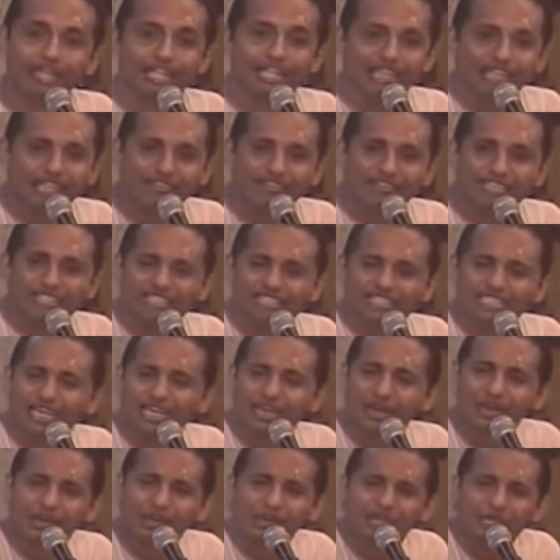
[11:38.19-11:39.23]
They were
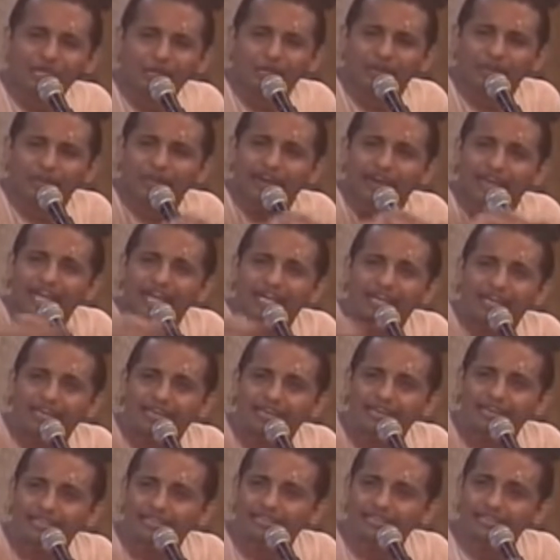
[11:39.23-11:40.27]
surrounded by high
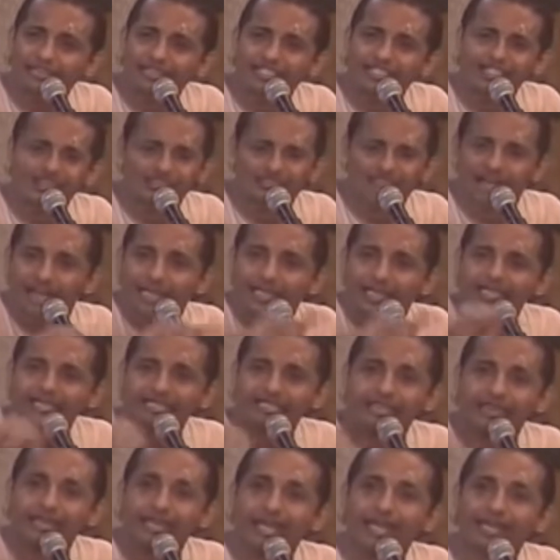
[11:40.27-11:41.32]
dignitaries of the
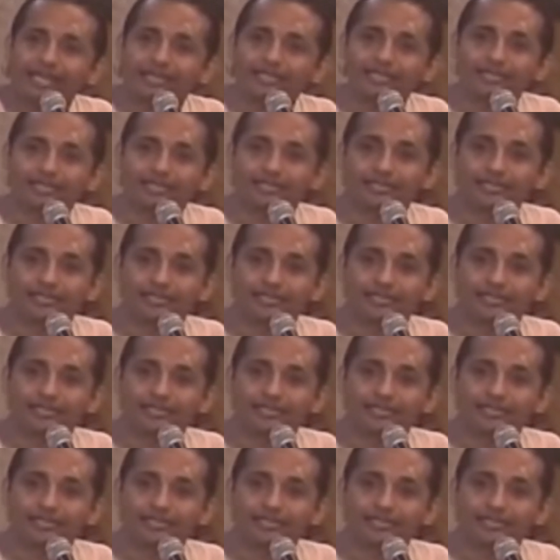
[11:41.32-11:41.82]
highest ranks.